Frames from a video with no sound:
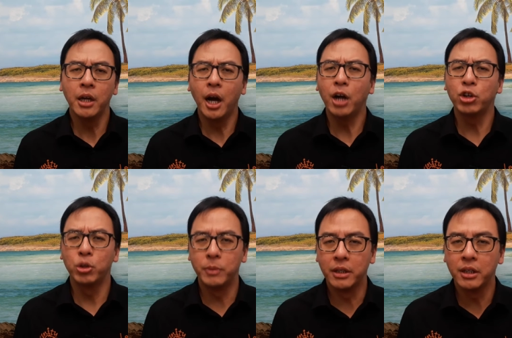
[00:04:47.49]

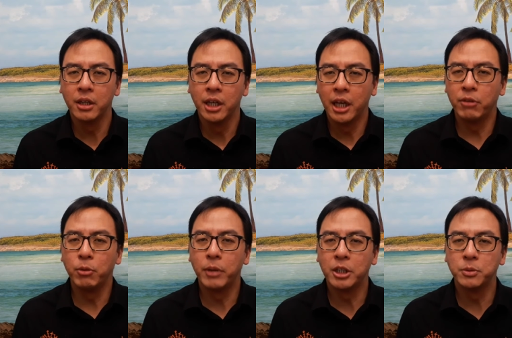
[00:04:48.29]
Arguably, hip
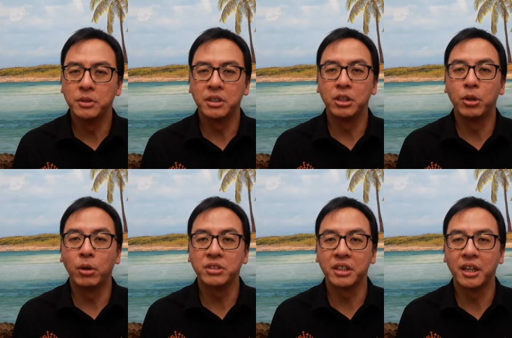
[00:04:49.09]
replacements in
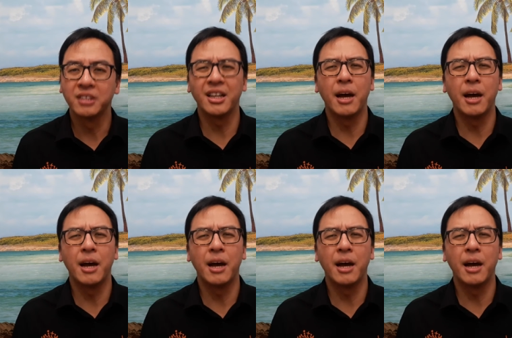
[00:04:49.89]
dogs and cats